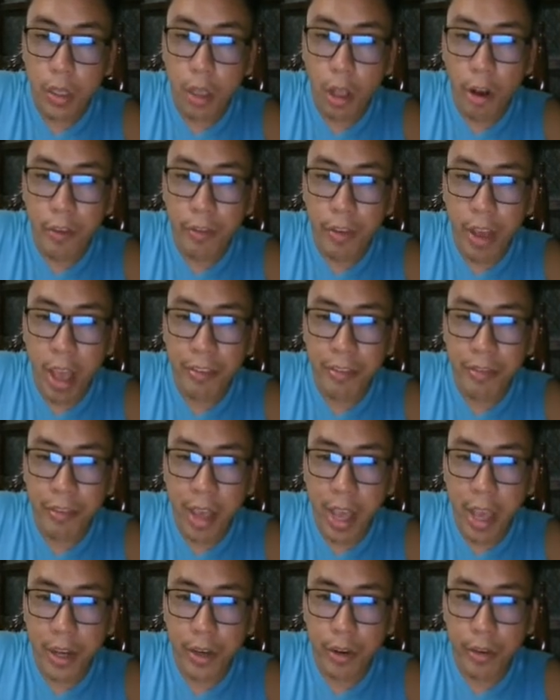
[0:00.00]
of
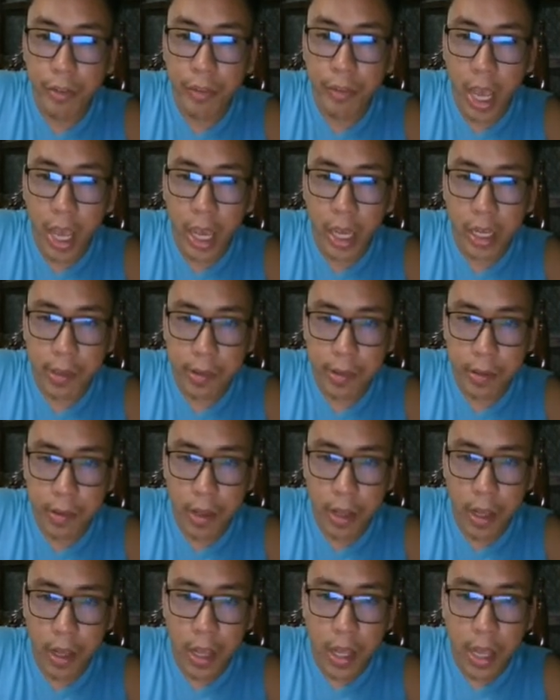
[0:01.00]
fn of x
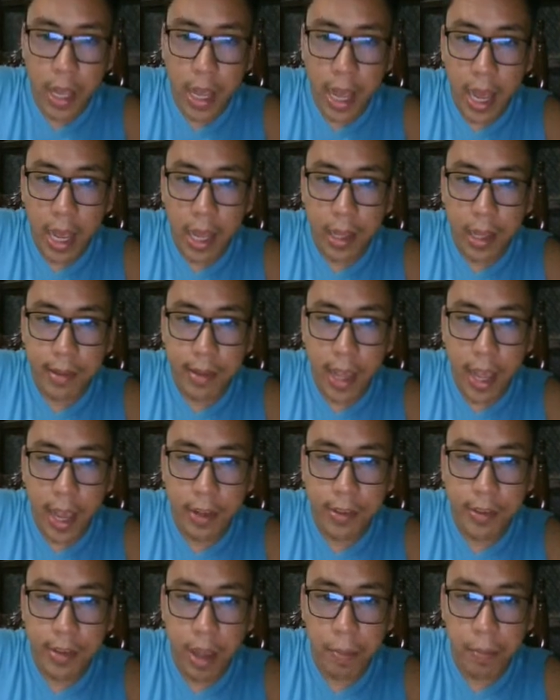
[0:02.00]
as
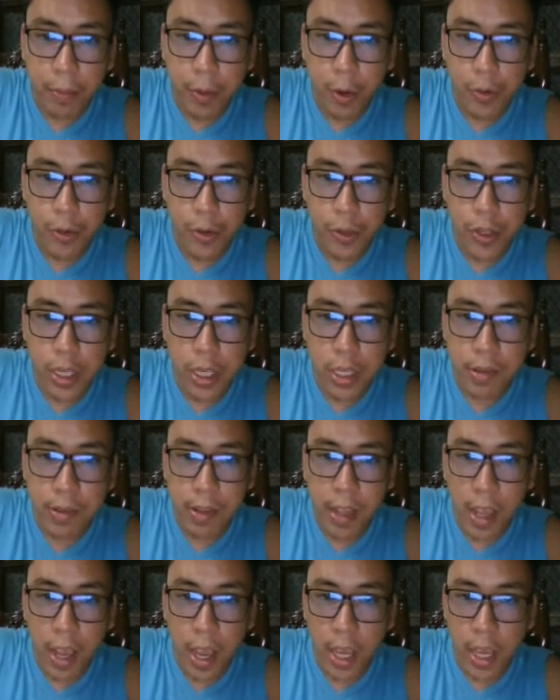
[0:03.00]
x
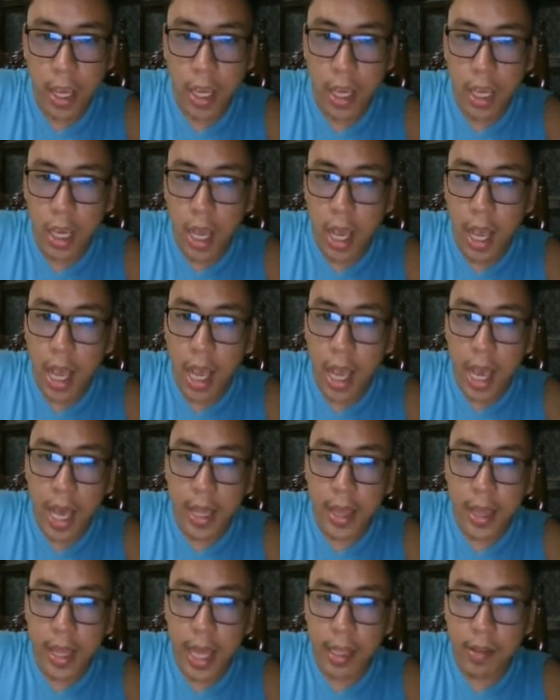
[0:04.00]
approaches a,
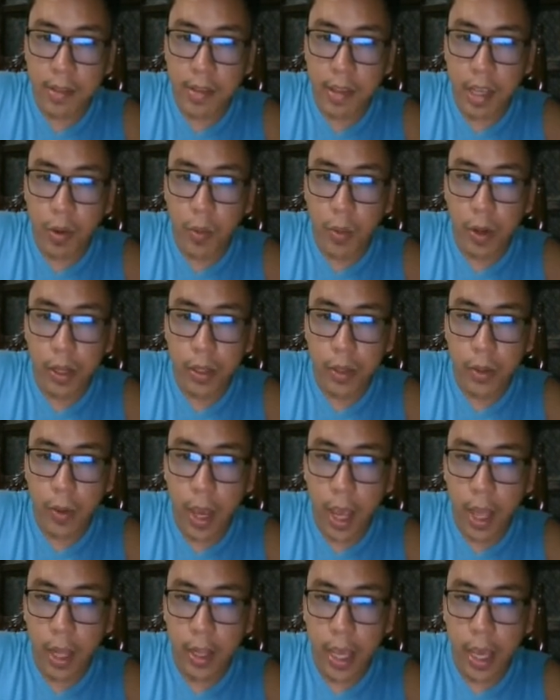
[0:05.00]
and that's equal to
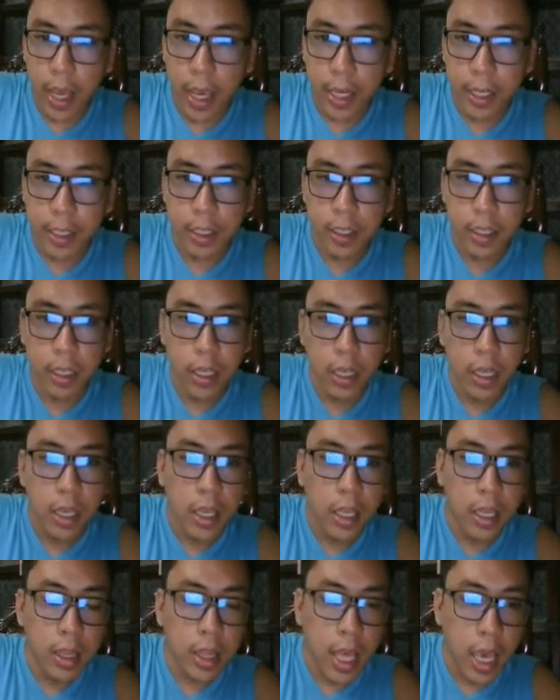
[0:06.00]
Ln.
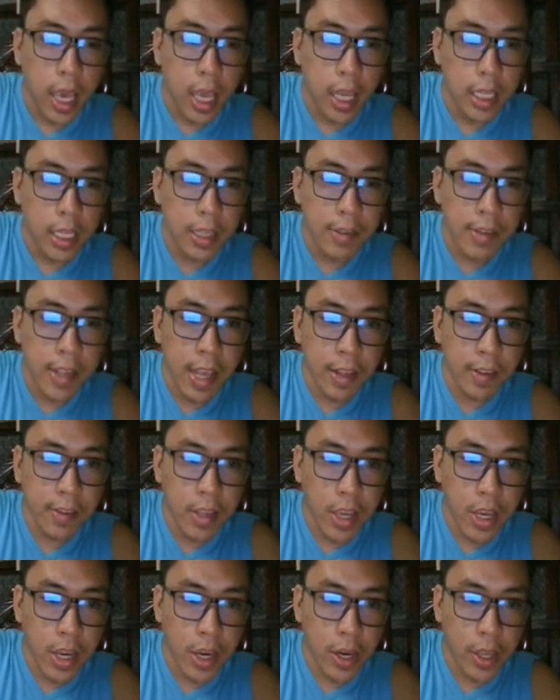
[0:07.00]
Then it says
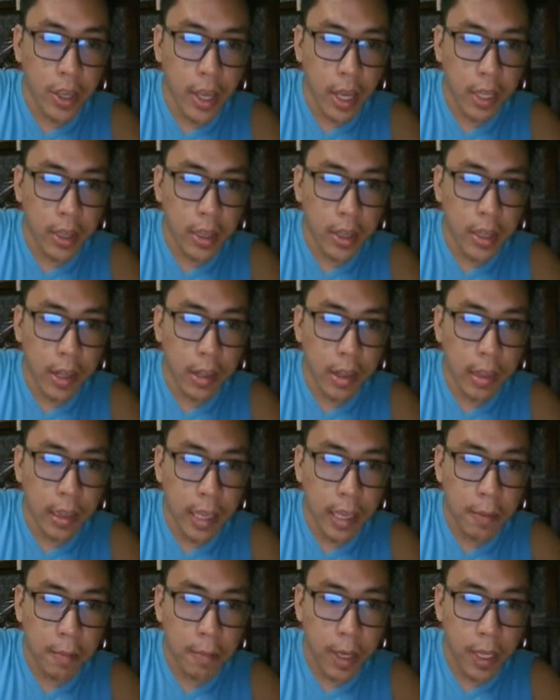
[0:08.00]
here that the
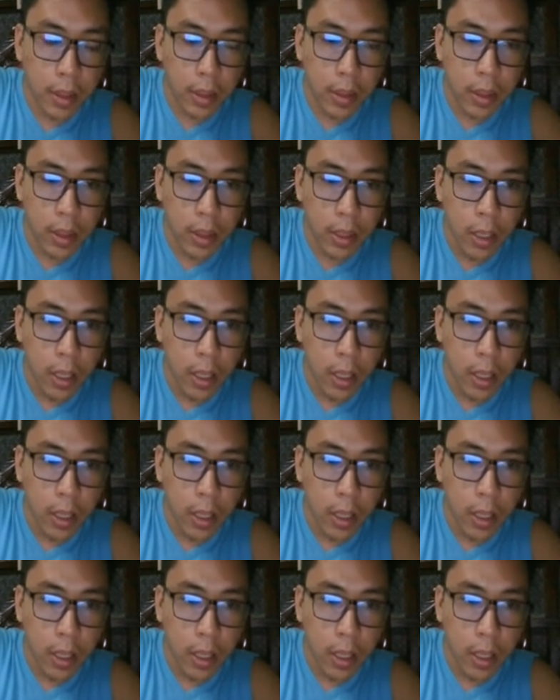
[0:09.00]
limit